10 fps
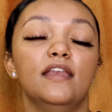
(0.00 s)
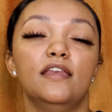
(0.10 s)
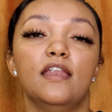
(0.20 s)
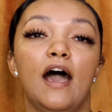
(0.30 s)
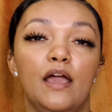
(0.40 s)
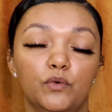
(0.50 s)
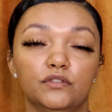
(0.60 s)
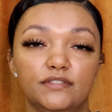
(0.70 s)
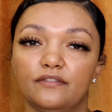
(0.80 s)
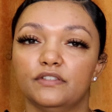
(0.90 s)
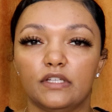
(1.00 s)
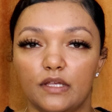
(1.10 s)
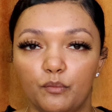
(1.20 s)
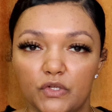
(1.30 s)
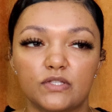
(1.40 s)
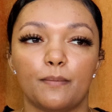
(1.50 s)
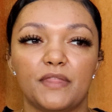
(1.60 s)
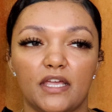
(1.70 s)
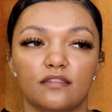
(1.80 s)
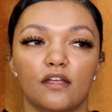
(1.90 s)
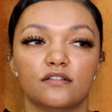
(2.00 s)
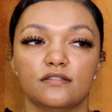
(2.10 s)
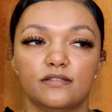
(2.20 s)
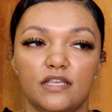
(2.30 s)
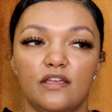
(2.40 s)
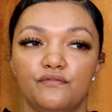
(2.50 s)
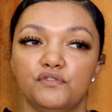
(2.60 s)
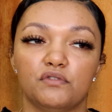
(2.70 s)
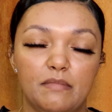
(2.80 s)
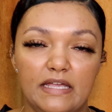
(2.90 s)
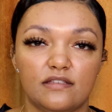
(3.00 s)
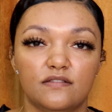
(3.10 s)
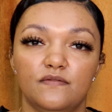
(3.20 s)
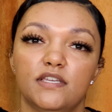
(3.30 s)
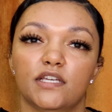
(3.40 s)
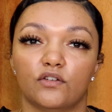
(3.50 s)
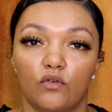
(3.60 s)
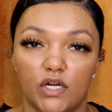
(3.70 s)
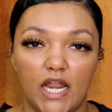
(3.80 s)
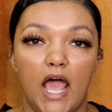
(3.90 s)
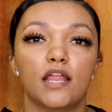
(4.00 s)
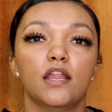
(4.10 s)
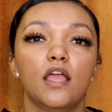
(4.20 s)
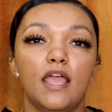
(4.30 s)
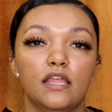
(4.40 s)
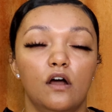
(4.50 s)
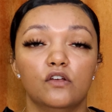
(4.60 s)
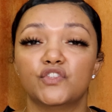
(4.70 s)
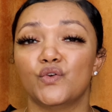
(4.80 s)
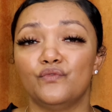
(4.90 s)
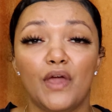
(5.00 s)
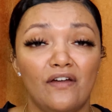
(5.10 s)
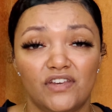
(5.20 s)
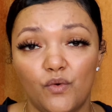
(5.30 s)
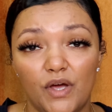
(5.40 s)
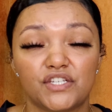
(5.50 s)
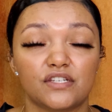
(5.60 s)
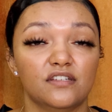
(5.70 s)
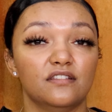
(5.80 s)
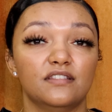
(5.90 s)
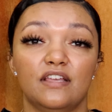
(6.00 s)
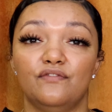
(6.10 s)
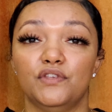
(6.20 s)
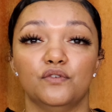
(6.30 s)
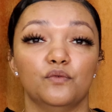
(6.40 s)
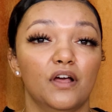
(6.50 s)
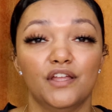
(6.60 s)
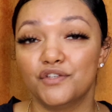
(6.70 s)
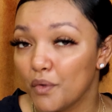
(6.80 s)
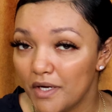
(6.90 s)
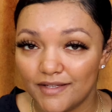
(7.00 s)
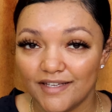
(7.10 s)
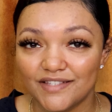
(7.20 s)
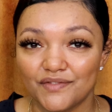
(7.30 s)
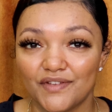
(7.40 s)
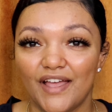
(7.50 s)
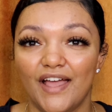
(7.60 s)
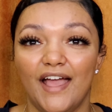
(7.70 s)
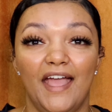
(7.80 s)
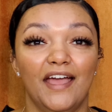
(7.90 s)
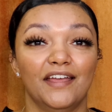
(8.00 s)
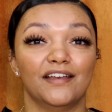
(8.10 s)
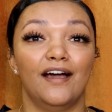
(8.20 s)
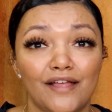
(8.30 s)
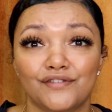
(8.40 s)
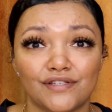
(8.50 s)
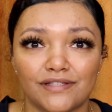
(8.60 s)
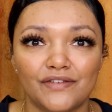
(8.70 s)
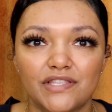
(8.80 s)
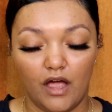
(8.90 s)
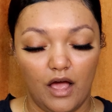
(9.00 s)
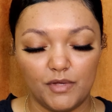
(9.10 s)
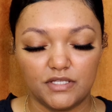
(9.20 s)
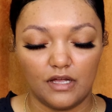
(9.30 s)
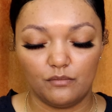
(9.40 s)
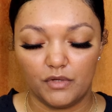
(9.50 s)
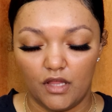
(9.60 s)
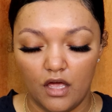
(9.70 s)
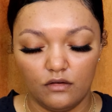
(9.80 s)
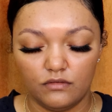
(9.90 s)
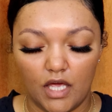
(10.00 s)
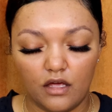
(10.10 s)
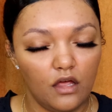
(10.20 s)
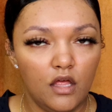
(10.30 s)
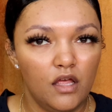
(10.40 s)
and I will definitely put something in there to see if you can make this vegan or not. And also, if you have any questions, if you enjoyed this, and yeah, just leave it in the comments down below. Like,